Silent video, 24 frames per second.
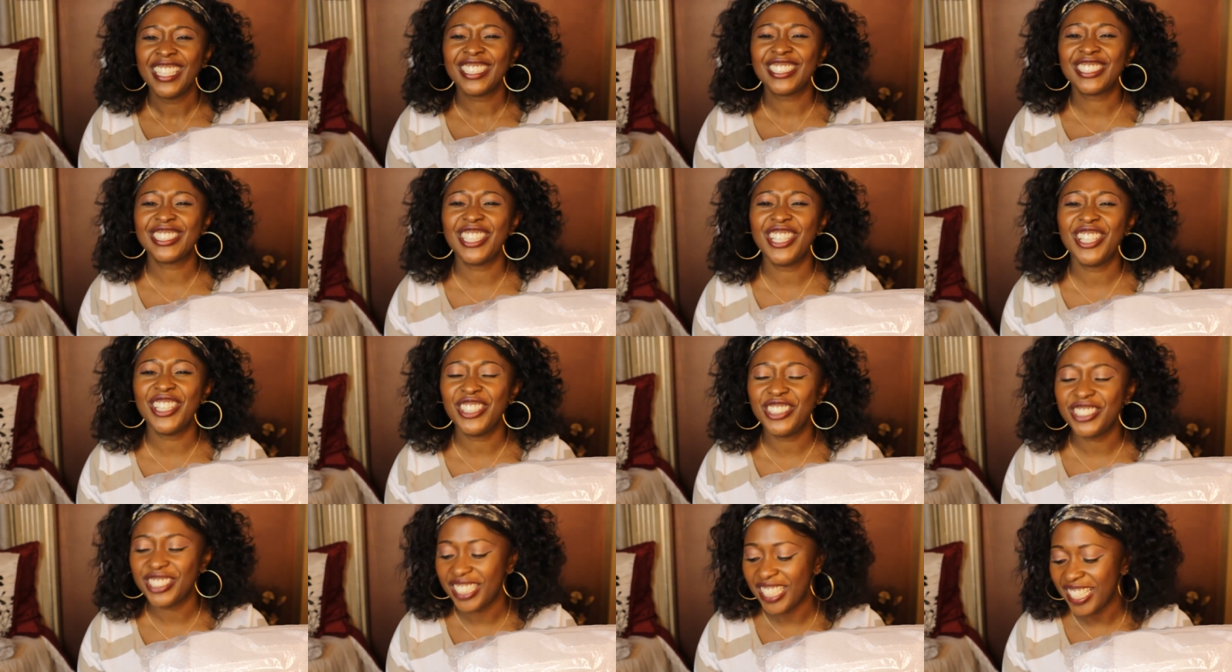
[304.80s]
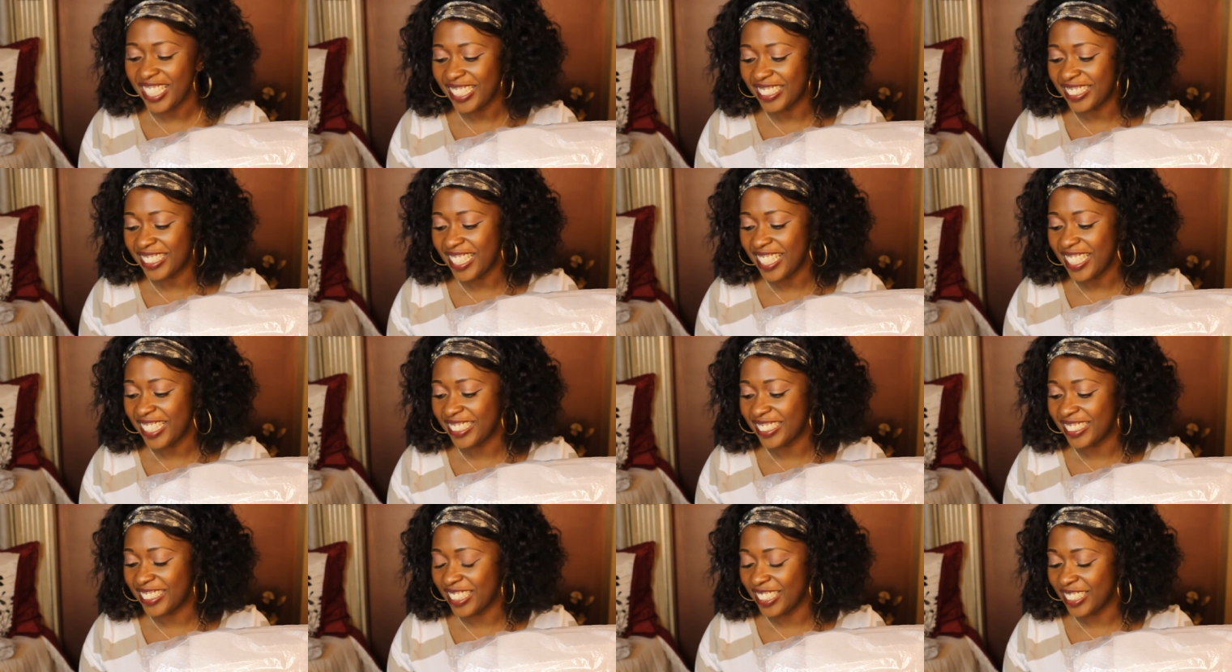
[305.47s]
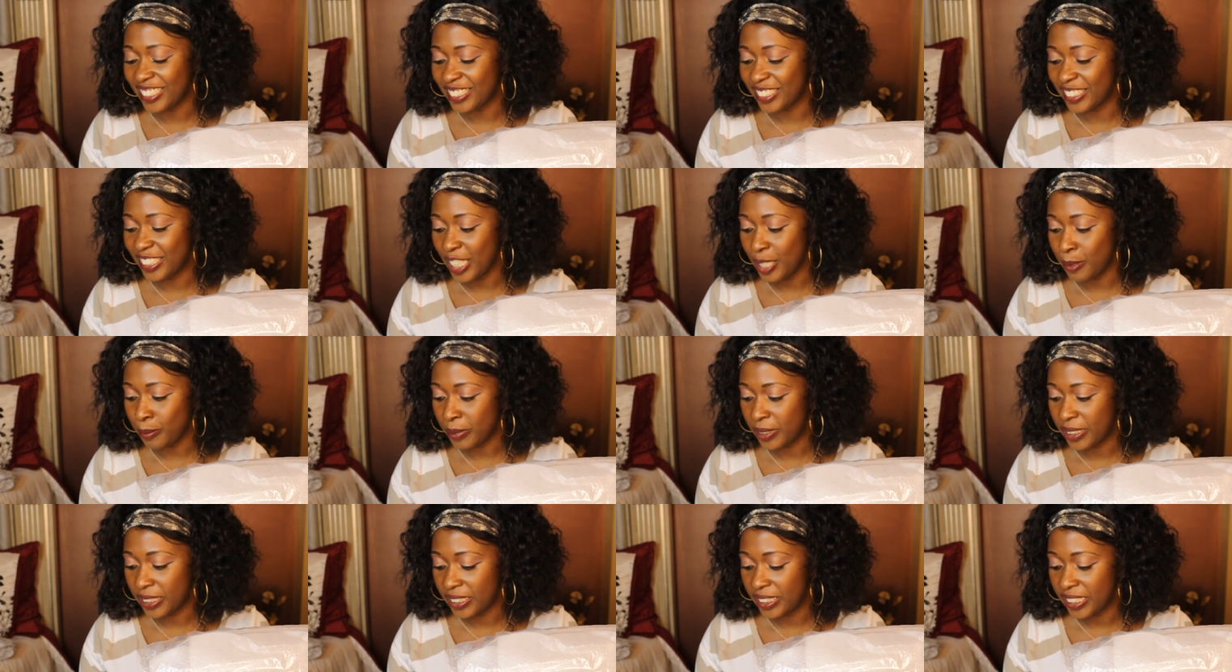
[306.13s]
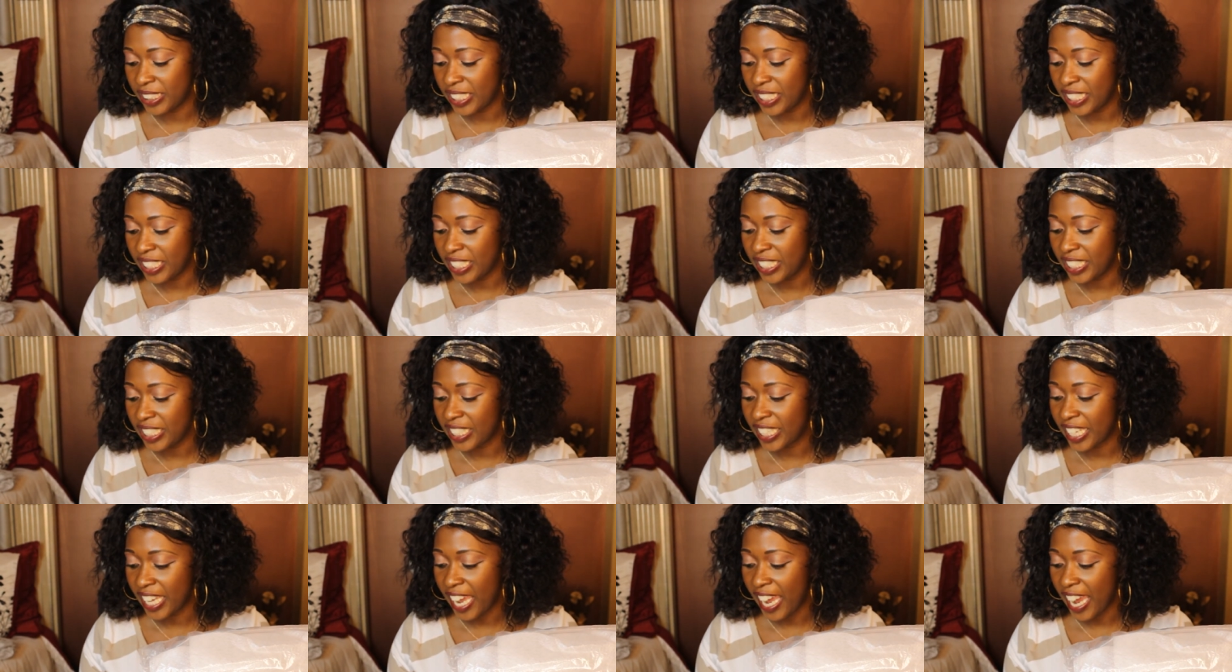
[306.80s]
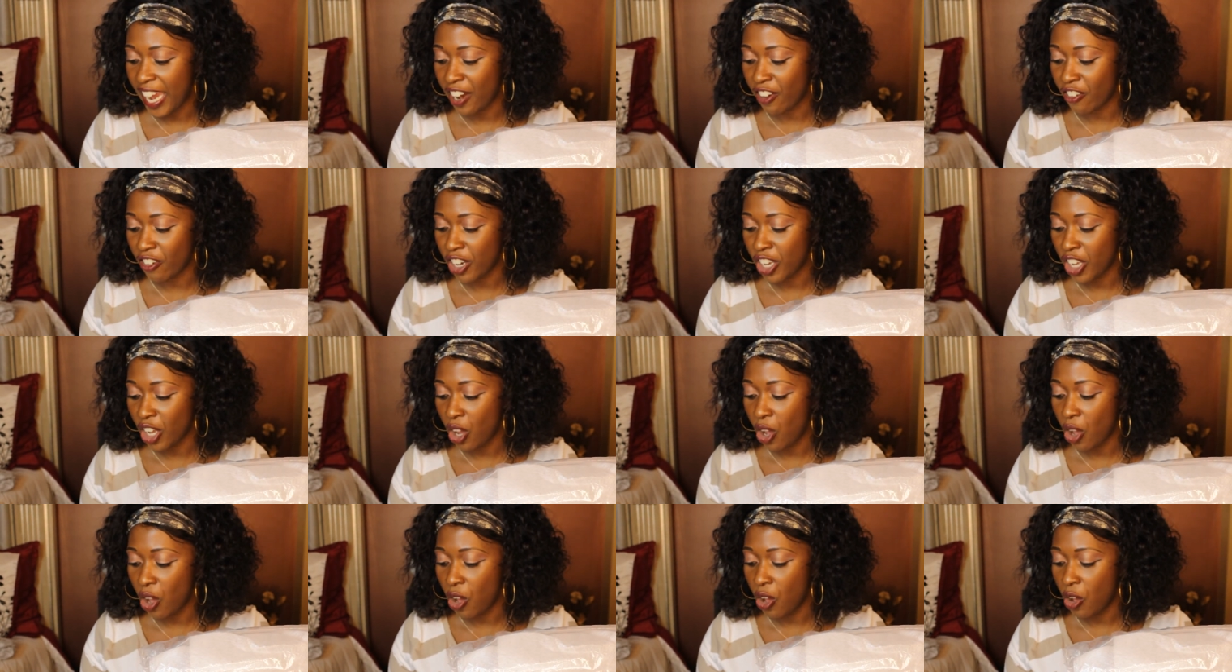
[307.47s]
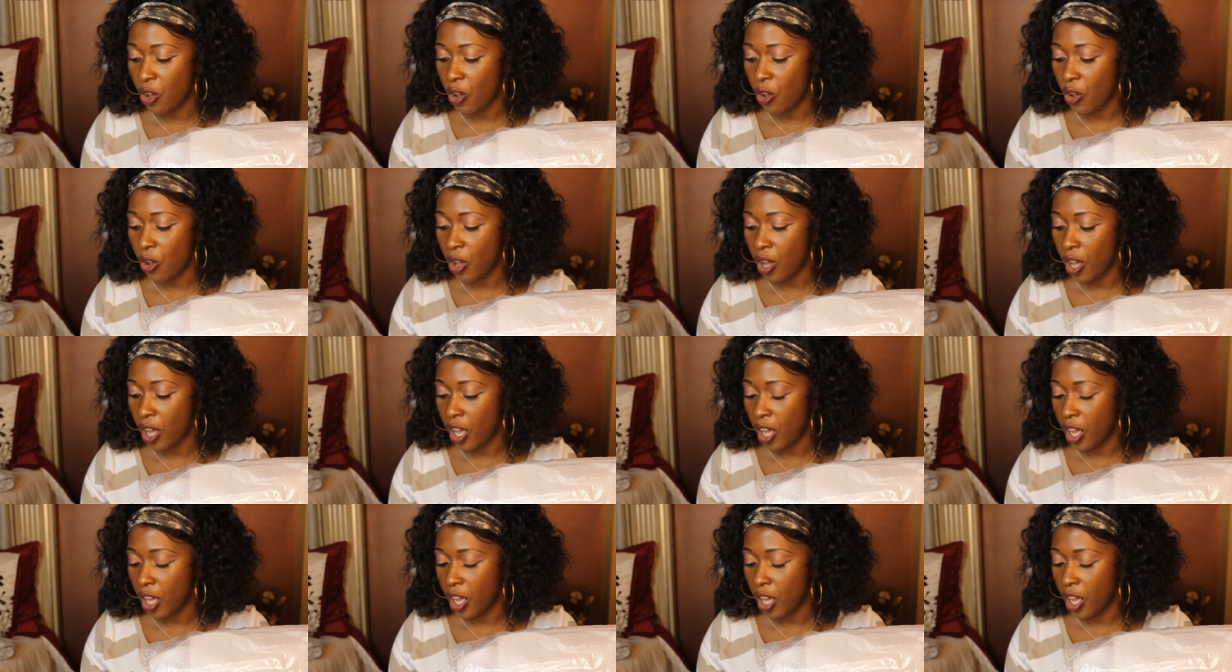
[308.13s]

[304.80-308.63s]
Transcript: So this is the Dempsey Carryall.